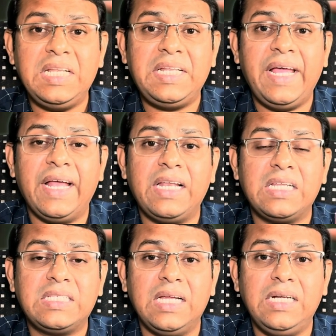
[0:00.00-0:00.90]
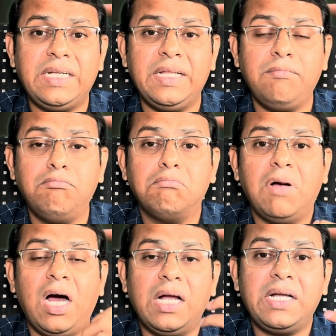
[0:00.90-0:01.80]
it can result in
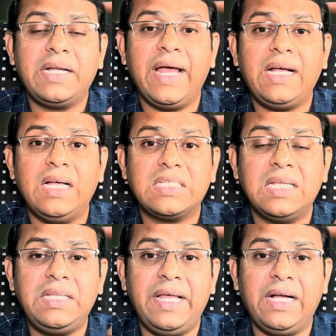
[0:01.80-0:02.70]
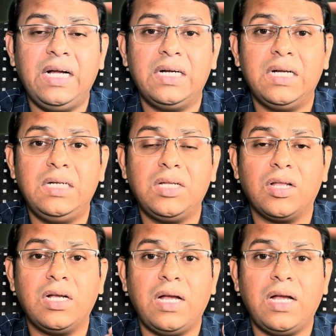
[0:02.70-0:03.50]
heart attack as a young adult or an